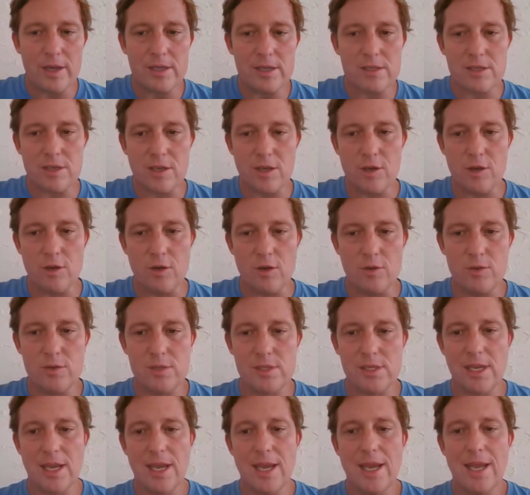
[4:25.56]

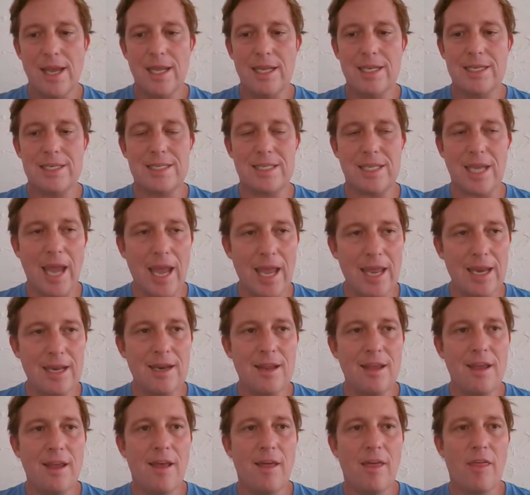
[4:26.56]
use
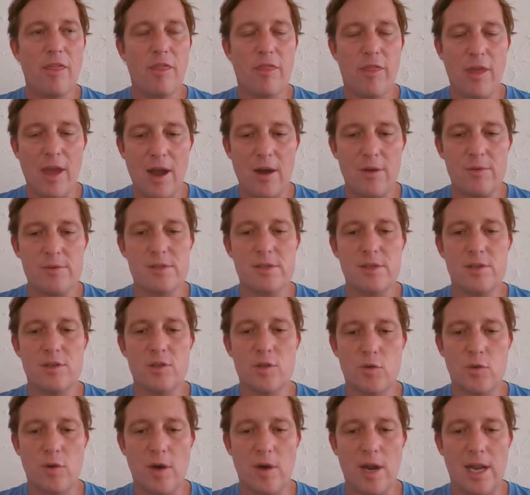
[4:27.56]
10,000
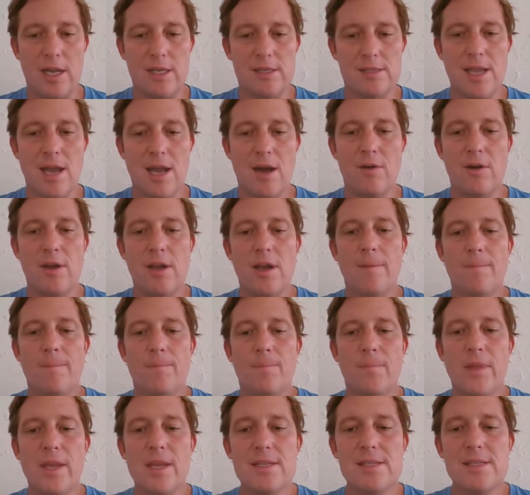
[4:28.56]
trades. Now,
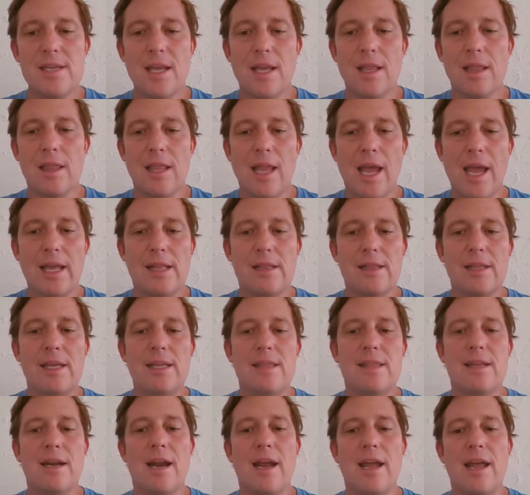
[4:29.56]
is it likely
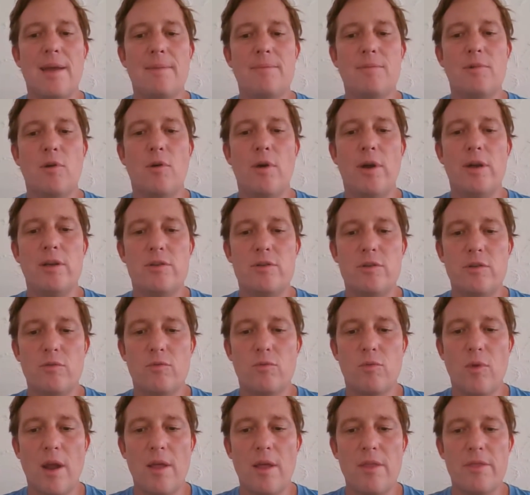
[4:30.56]
that I am going to
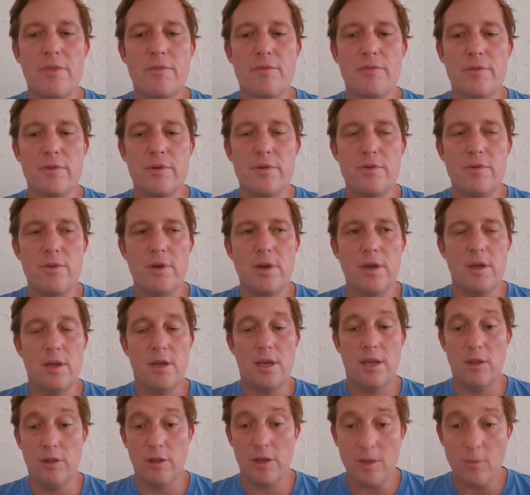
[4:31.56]
run through,
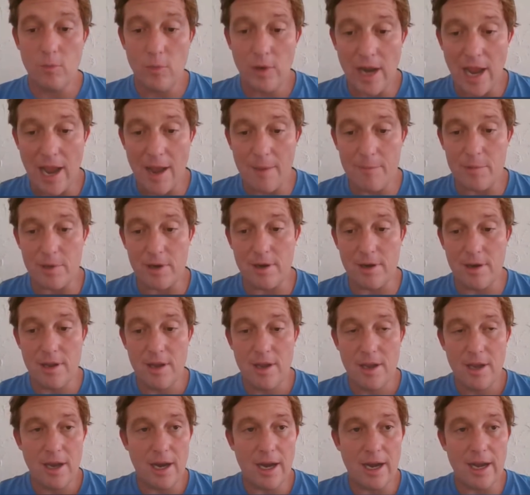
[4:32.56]
and look at what happened.
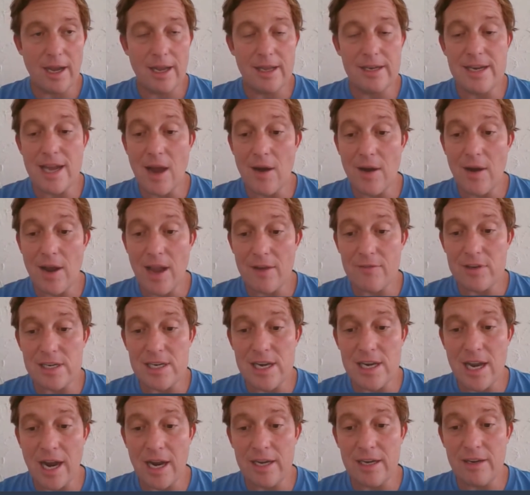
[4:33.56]
Now I have a
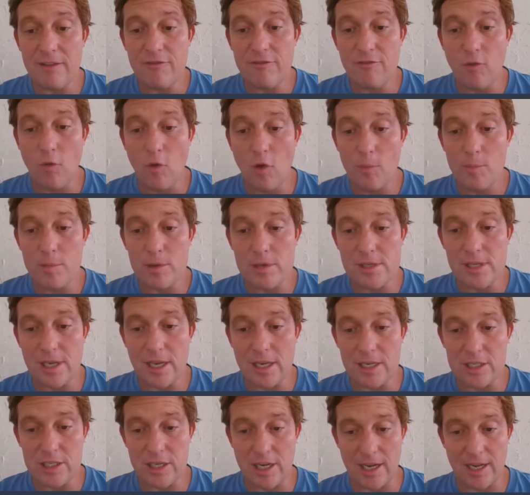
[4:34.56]

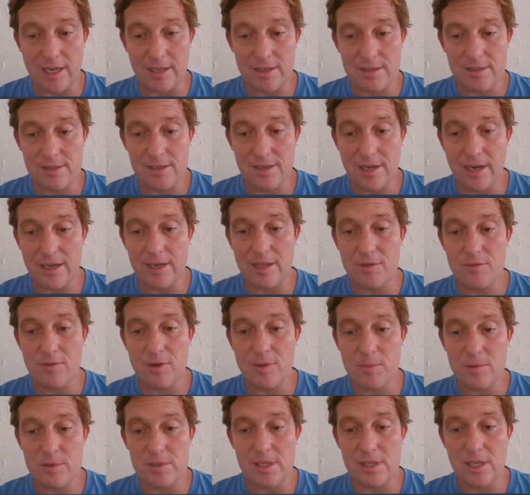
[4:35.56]
94% chance,
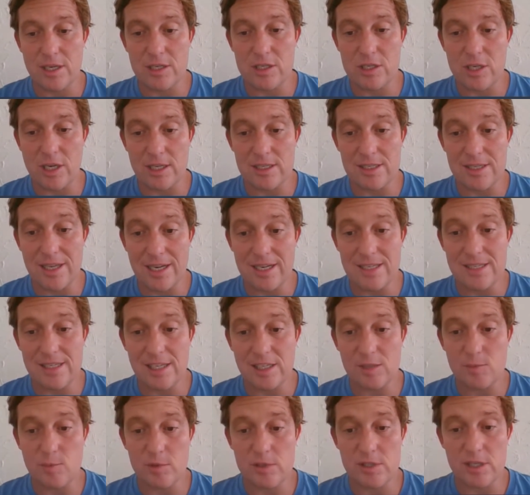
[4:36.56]
93% chance,
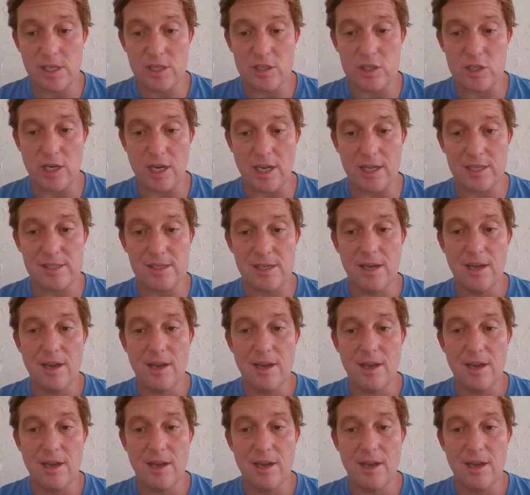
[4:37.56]
96% chance